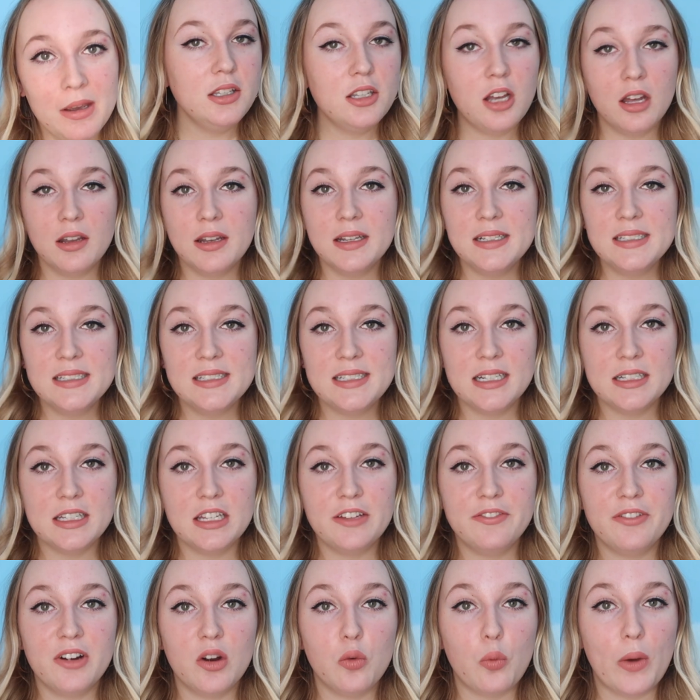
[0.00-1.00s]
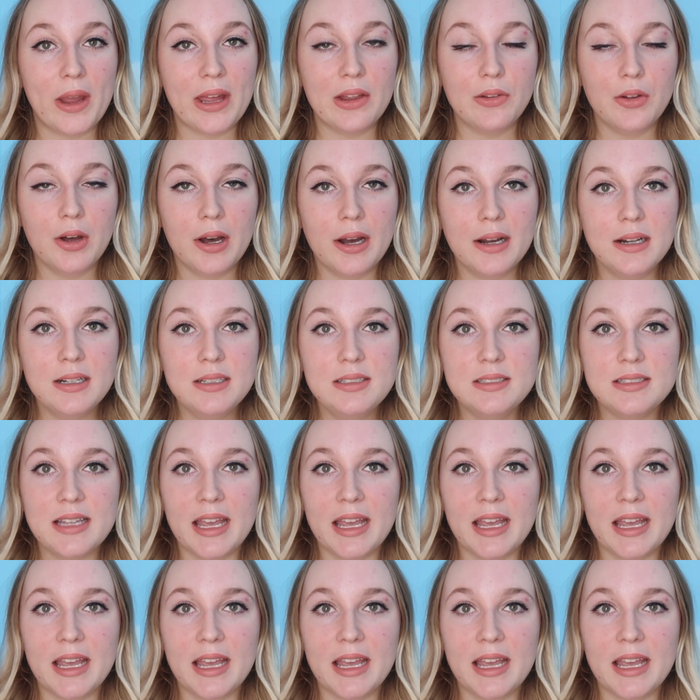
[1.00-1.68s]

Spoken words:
Not necessarily for weight loss,